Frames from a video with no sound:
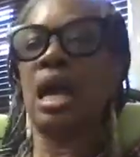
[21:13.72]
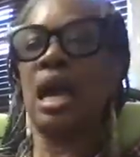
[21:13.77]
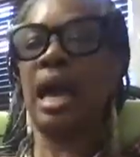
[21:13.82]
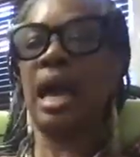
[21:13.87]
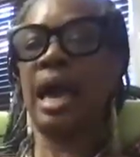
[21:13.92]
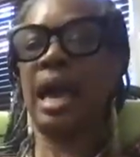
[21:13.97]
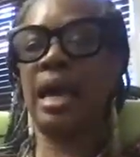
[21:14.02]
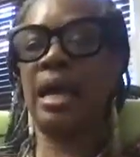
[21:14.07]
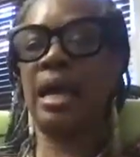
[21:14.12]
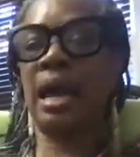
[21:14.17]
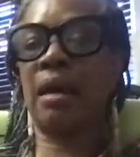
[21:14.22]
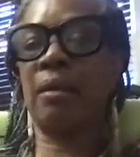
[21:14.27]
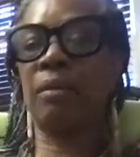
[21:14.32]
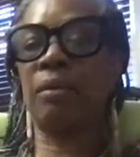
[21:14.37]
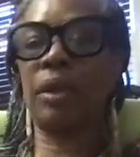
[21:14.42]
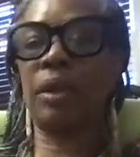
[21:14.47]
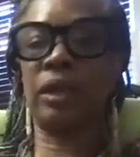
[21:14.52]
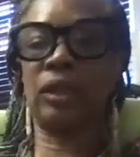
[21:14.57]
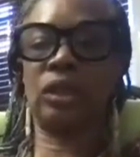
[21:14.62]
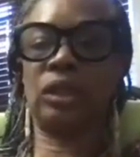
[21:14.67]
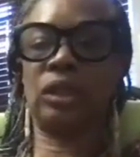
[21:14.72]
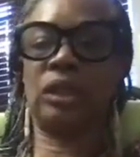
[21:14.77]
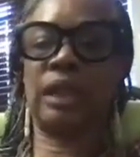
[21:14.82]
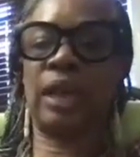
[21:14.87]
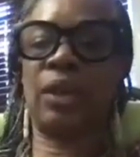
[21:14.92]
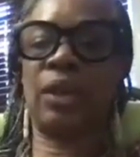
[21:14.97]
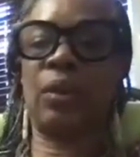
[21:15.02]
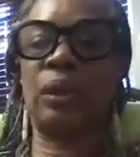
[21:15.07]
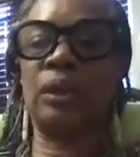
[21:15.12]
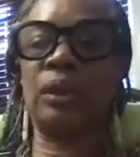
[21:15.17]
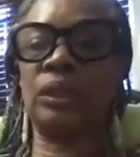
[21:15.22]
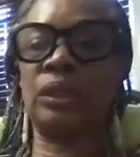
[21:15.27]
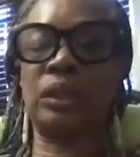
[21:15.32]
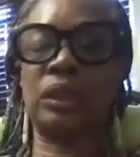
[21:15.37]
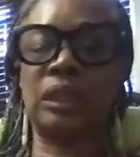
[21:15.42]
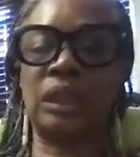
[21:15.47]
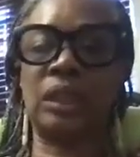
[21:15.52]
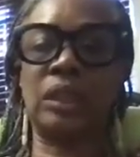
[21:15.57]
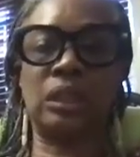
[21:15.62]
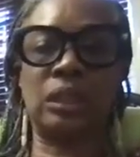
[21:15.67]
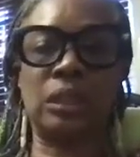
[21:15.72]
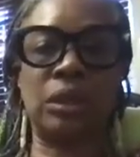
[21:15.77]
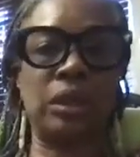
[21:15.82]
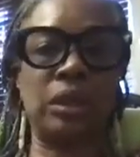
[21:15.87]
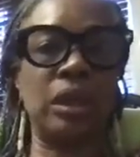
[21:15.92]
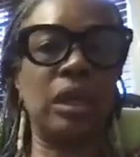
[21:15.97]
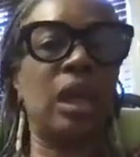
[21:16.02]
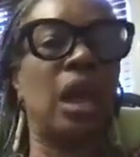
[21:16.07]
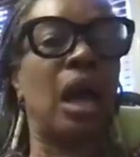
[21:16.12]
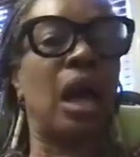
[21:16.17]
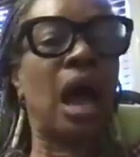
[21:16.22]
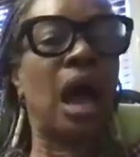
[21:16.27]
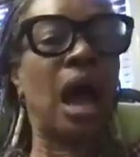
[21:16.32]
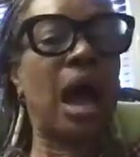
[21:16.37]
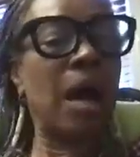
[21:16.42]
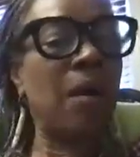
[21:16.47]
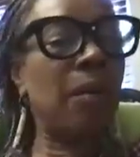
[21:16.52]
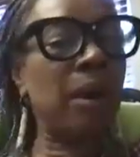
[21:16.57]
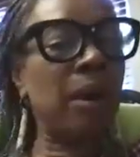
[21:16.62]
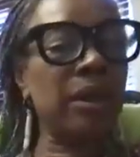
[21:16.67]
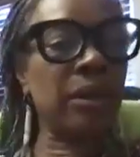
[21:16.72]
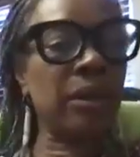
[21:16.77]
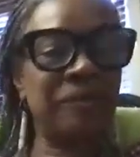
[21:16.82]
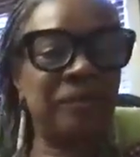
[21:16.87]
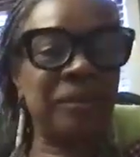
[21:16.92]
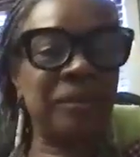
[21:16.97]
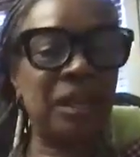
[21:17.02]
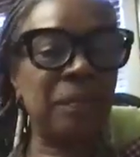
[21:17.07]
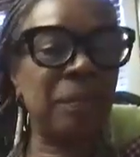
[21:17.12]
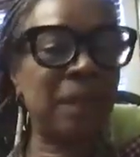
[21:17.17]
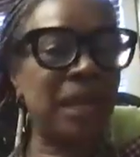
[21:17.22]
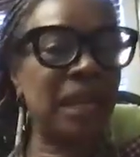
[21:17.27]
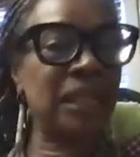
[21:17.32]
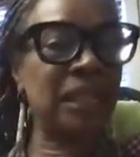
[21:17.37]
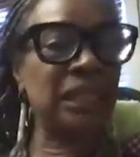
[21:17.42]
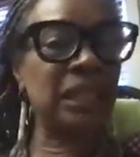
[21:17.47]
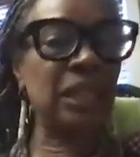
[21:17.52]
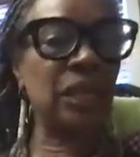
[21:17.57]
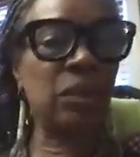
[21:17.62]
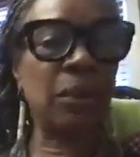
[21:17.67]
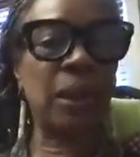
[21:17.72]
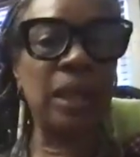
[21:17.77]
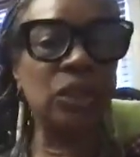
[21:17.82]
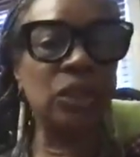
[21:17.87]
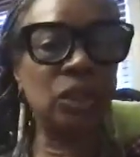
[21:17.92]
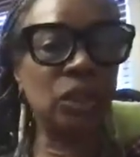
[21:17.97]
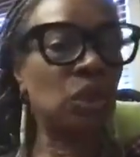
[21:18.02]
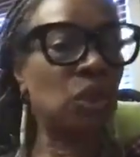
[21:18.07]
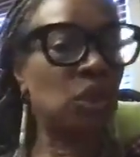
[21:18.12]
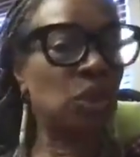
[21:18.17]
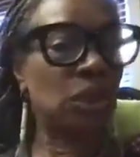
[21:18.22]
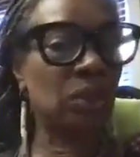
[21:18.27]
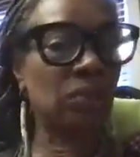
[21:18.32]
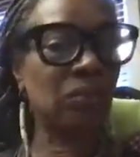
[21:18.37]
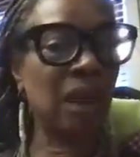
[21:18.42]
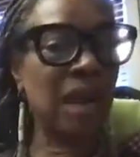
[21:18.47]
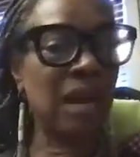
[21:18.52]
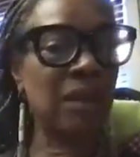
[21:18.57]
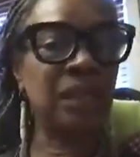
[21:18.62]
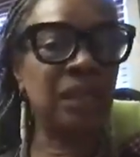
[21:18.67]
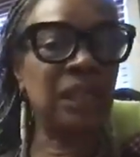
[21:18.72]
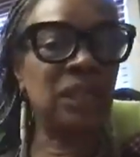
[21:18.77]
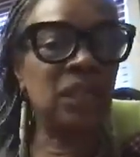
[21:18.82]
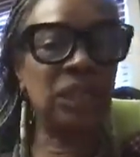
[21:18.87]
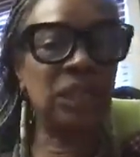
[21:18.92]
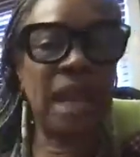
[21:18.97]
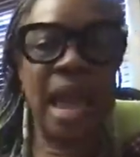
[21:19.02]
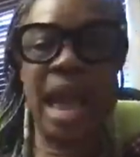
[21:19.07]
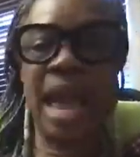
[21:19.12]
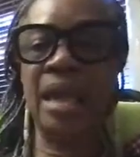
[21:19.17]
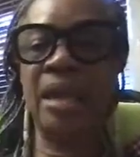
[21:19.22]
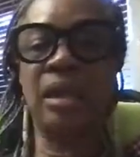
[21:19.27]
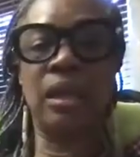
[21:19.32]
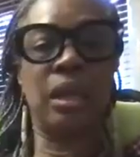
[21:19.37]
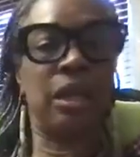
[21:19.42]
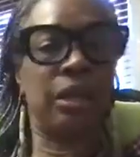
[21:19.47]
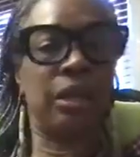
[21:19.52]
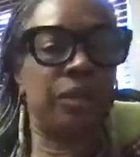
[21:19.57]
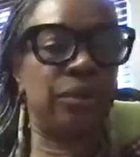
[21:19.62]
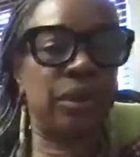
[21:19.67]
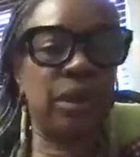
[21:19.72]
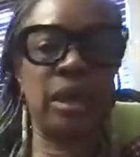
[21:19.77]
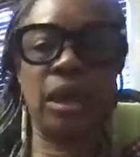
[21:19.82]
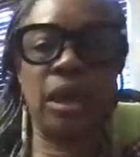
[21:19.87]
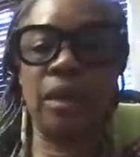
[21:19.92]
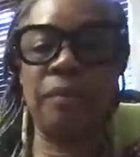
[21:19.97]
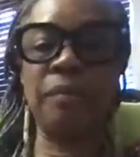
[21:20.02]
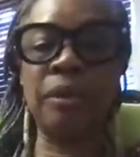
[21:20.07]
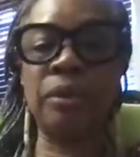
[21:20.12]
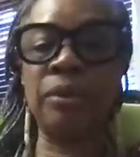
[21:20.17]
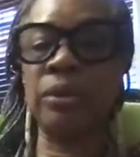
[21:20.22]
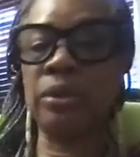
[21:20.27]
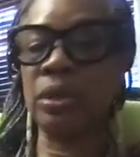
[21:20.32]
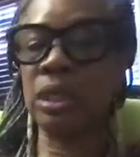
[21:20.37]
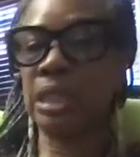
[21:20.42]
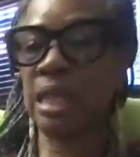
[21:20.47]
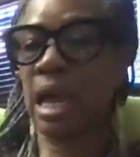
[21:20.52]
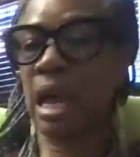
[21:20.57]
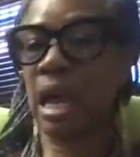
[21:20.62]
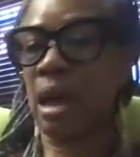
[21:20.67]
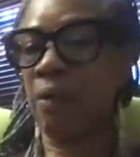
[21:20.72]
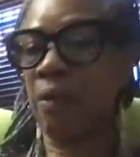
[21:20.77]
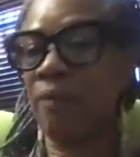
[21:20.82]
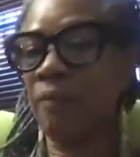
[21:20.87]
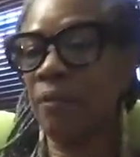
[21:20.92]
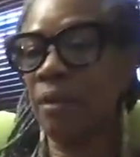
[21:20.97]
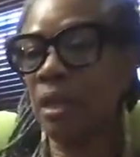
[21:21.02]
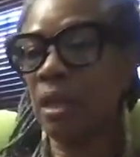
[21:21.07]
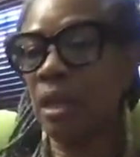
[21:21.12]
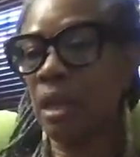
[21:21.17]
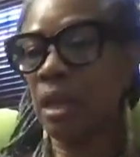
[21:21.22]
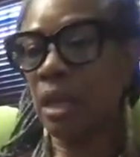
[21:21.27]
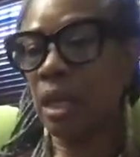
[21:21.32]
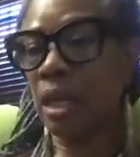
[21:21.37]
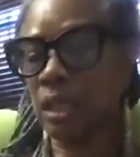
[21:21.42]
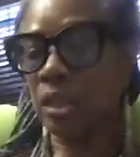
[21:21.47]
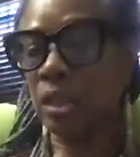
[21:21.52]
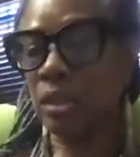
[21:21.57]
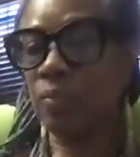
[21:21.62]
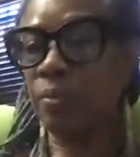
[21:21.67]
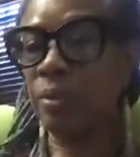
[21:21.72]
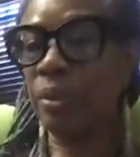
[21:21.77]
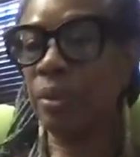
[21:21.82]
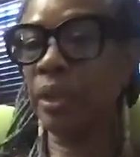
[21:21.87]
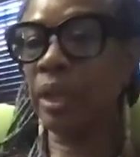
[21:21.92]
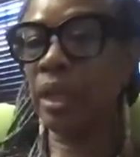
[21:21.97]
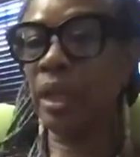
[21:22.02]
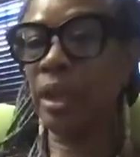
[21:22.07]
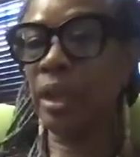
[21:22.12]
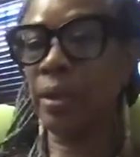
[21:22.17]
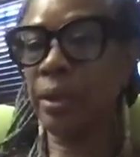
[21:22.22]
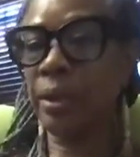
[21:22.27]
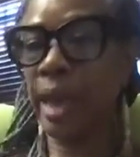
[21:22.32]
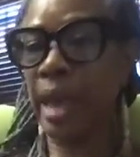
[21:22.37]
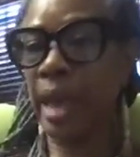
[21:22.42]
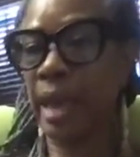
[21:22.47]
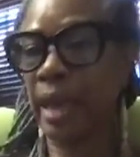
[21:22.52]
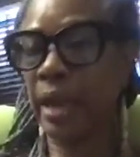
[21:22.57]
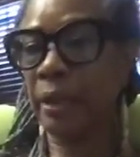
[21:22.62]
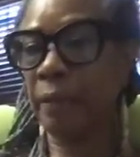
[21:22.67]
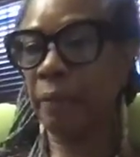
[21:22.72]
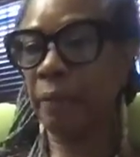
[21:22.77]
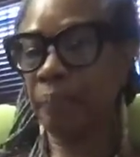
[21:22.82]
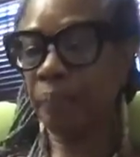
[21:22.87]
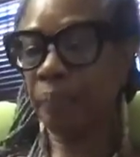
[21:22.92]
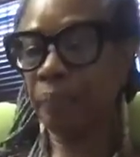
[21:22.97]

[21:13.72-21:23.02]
And I'm going to just stay on until 6:30. I want to know if anybody has any questions. You can write them in the chat. You can unmute yourself. It's really okay.